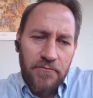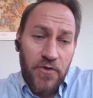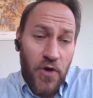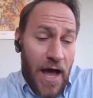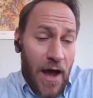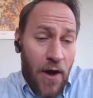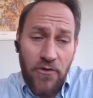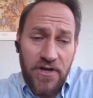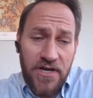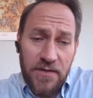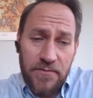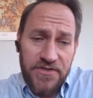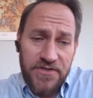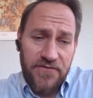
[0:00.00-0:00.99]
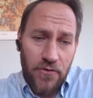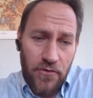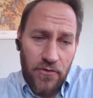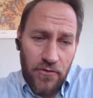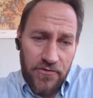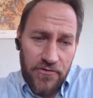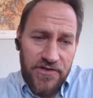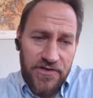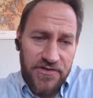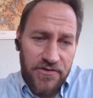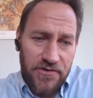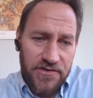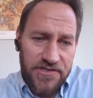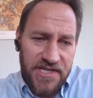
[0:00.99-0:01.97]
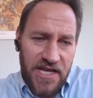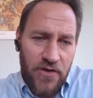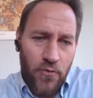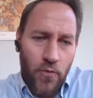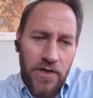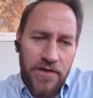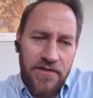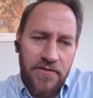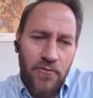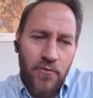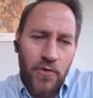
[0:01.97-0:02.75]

the outcomes for older adults and what